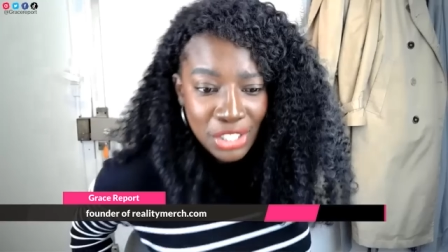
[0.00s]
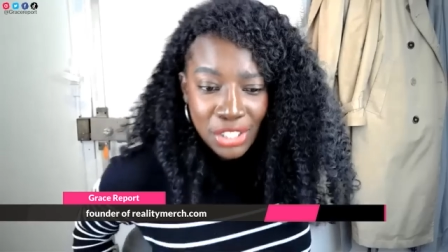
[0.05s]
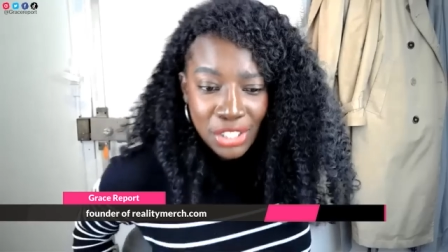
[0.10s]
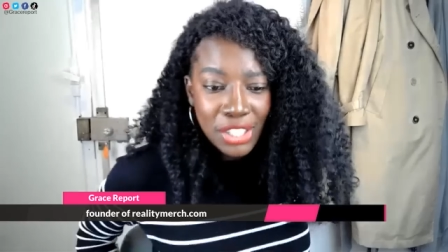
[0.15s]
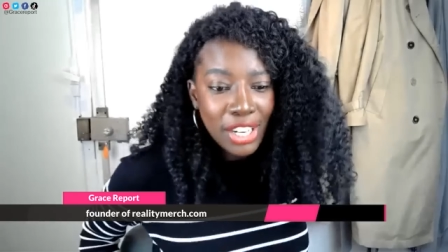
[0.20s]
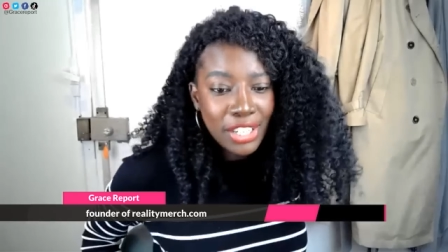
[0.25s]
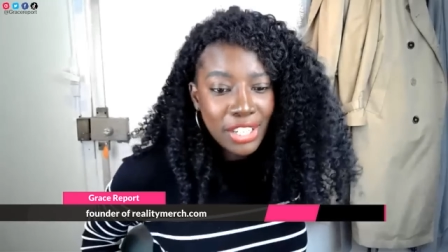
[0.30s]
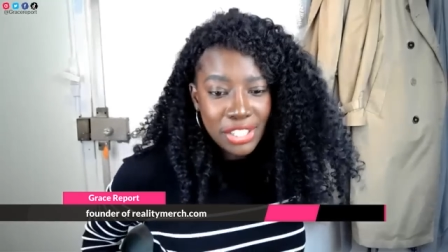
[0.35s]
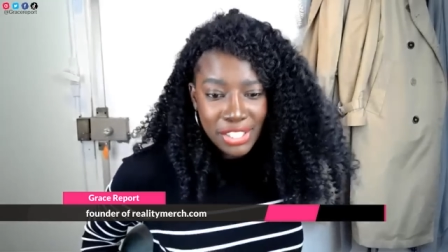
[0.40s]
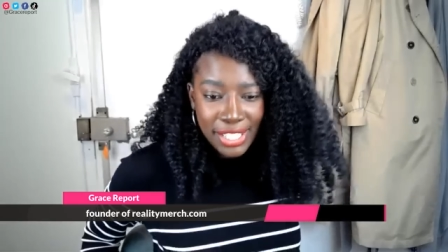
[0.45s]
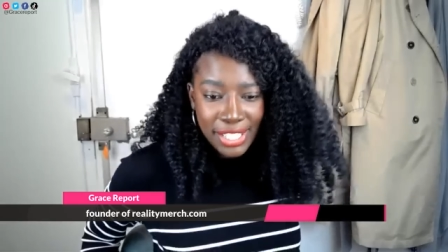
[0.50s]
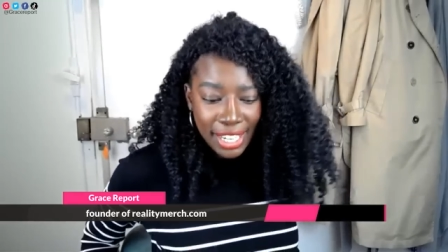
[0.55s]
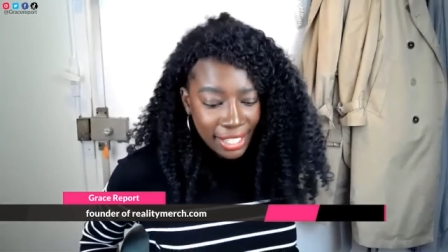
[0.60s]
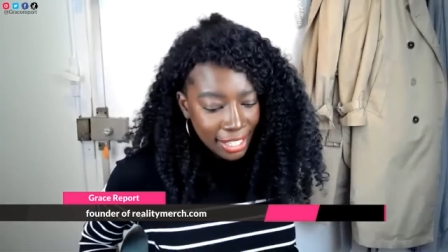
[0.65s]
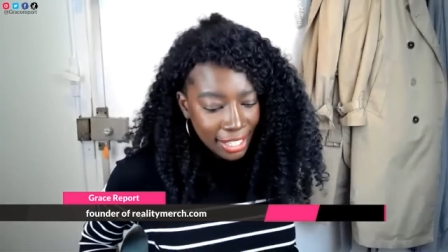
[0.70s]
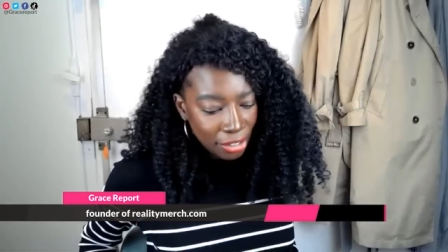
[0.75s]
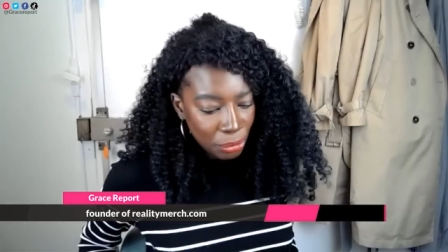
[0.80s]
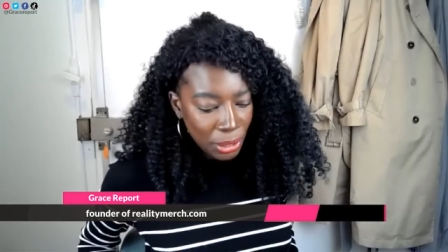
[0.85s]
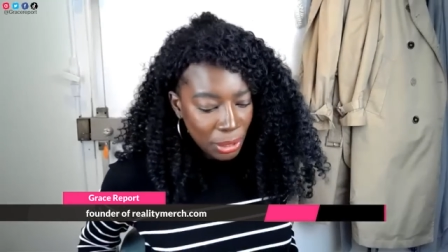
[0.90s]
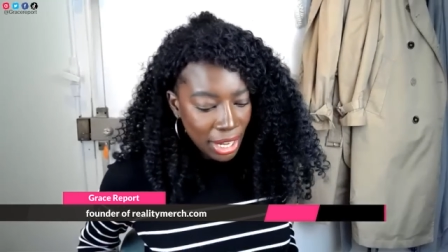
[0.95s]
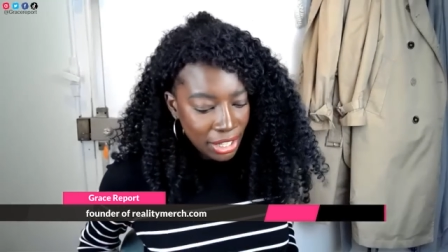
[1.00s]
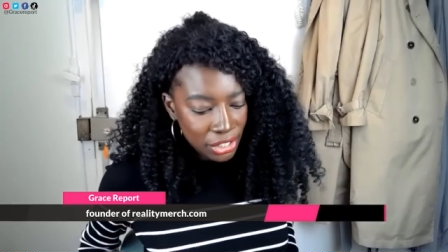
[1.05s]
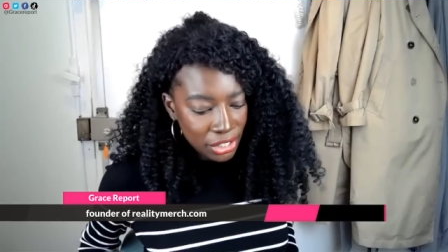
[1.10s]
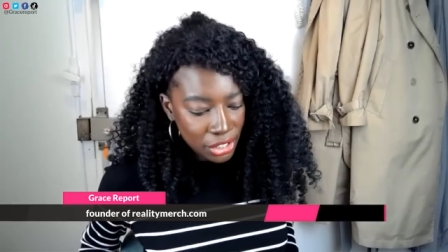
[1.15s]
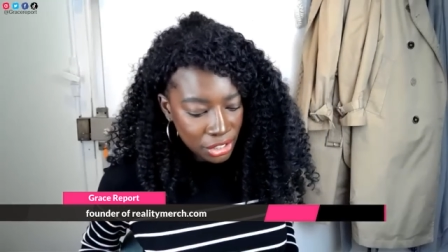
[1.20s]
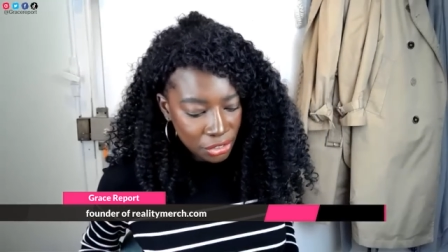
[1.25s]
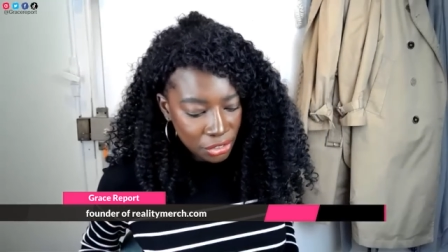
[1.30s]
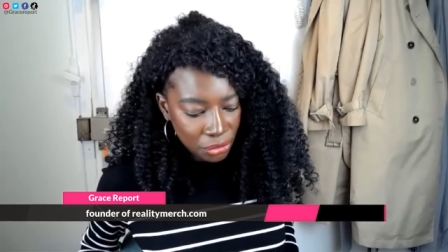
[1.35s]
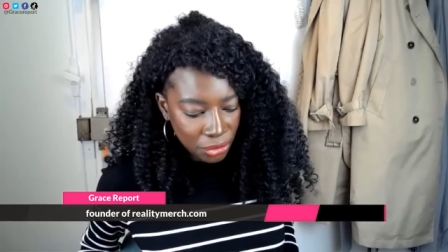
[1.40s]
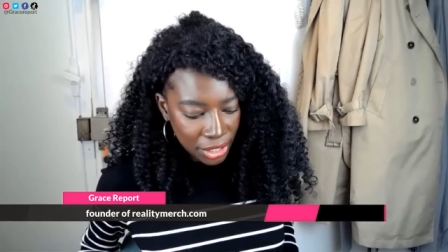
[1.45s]
understanding and we had a
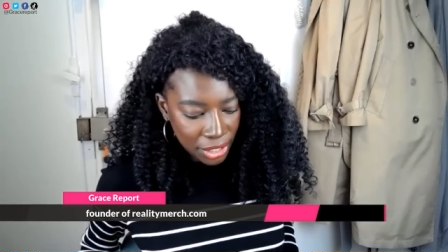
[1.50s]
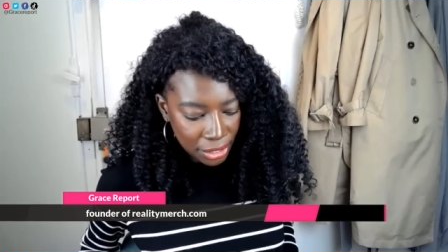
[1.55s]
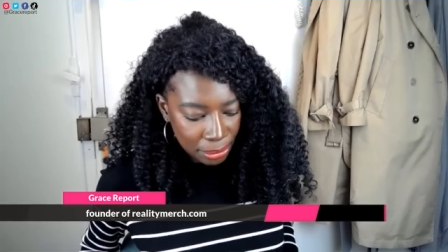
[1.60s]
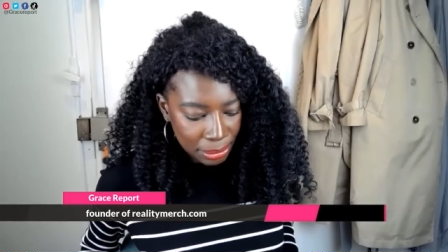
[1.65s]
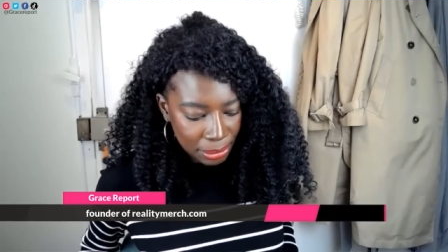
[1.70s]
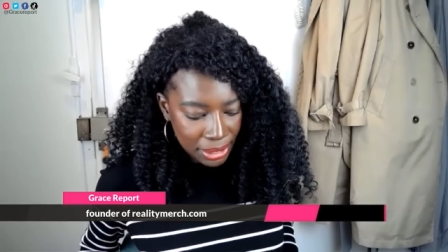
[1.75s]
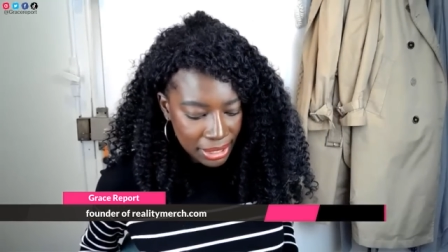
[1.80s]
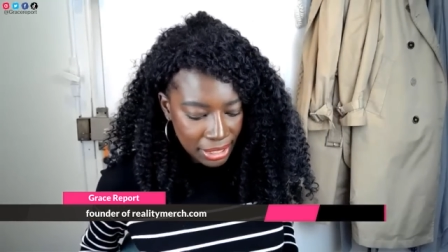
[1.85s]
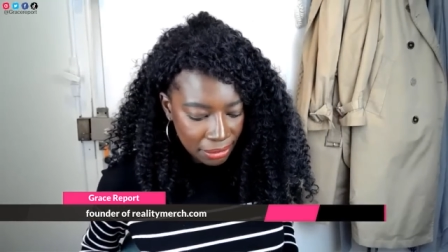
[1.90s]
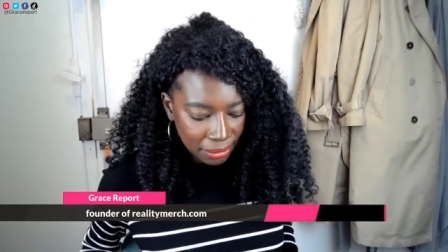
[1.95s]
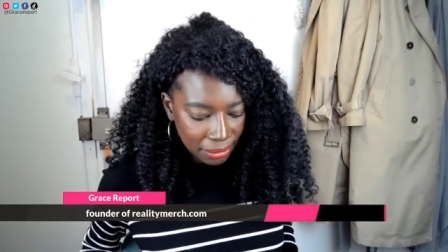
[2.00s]
certain rhythm and stuff